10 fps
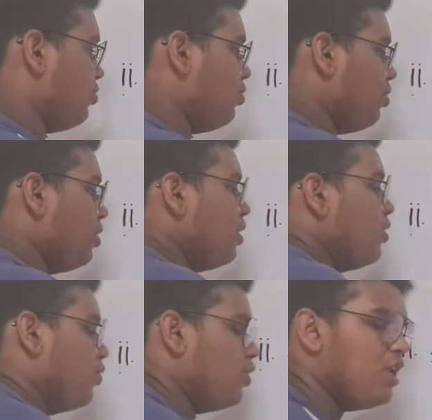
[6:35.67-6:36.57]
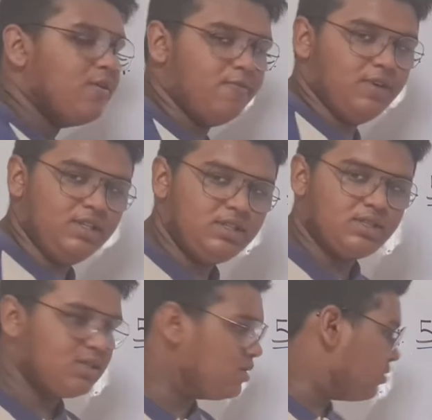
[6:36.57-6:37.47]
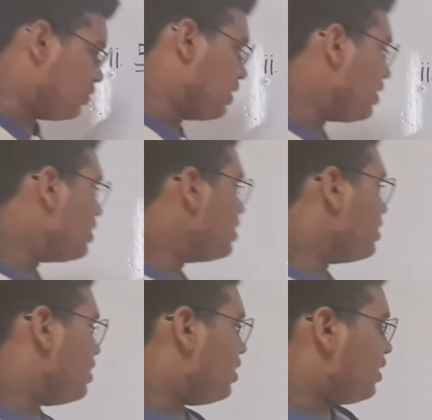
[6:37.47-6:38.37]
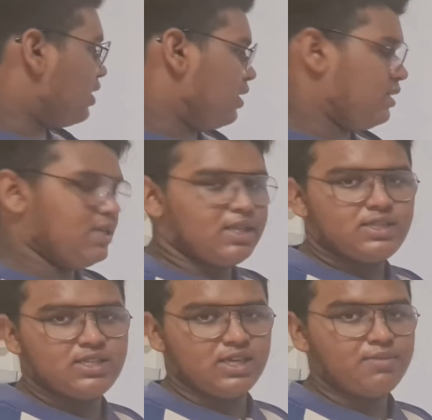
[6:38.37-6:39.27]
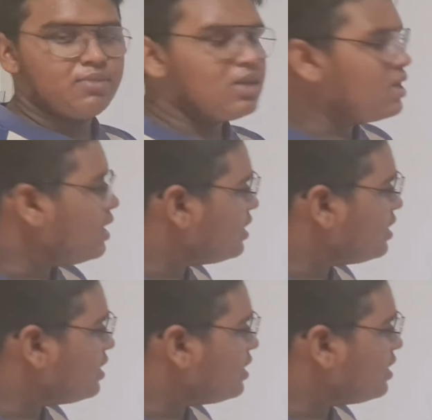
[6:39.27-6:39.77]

2 only once, okay, in the LCM, it